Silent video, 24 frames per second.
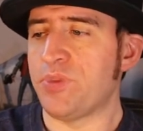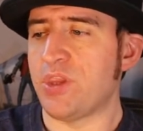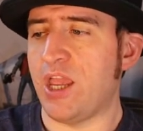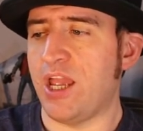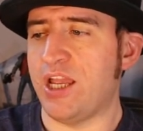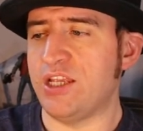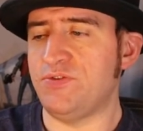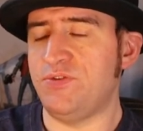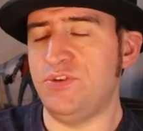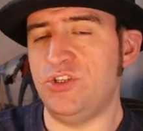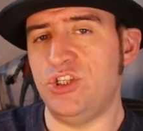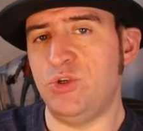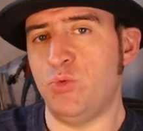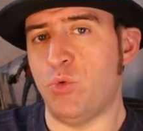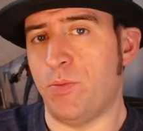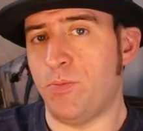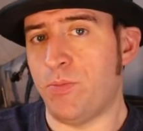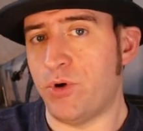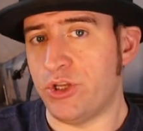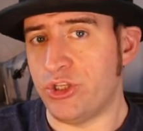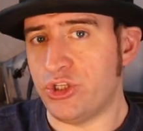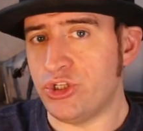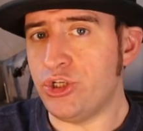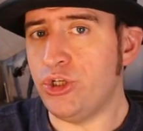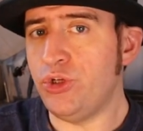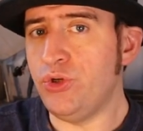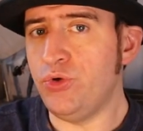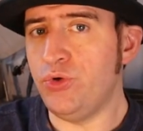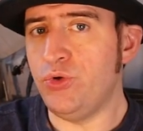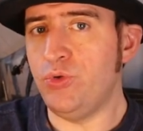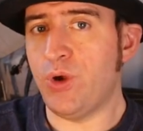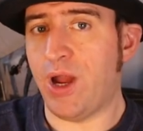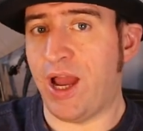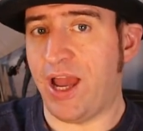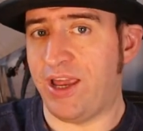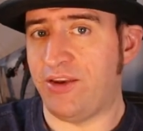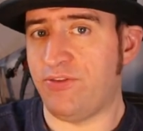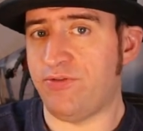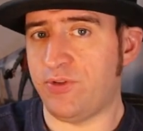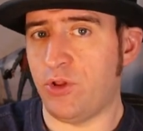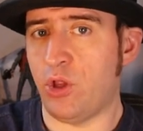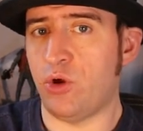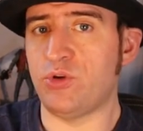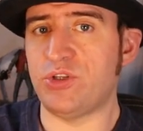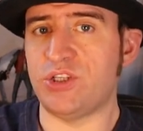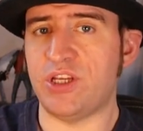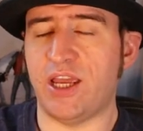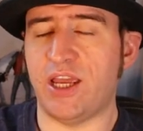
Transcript: SVG 1.2 had flow